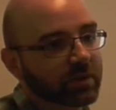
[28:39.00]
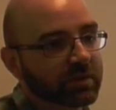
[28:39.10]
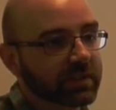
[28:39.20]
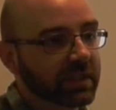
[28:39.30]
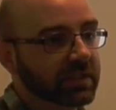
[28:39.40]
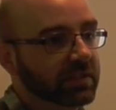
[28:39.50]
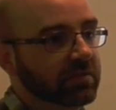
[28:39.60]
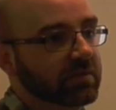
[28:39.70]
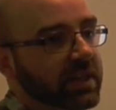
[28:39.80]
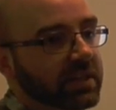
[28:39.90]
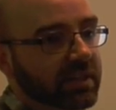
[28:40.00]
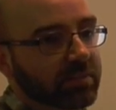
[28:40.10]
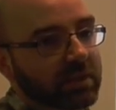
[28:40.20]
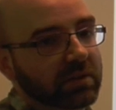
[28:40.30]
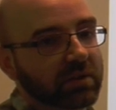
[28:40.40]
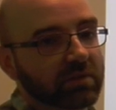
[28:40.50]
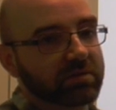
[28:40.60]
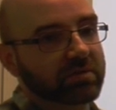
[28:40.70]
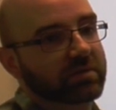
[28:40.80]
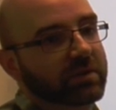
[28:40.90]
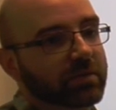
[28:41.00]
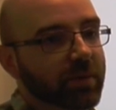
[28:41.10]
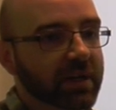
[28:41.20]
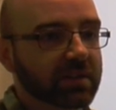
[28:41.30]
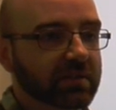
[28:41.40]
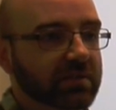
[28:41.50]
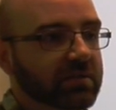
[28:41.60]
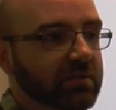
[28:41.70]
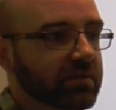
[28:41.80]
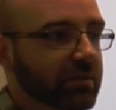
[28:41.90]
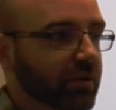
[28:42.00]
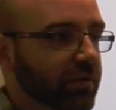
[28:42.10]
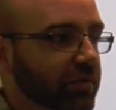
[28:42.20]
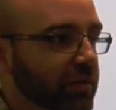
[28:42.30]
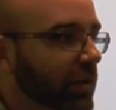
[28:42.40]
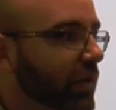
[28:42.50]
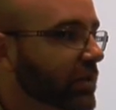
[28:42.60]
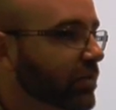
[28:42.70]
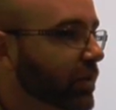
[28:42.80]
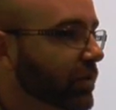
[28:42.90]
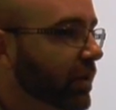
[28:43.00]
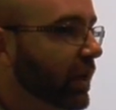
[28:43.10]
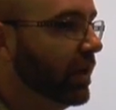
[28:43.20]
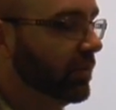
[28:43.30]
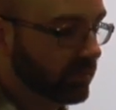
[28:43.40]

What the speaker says: models of attention takes up a lot of the space of different kinds of models you can get.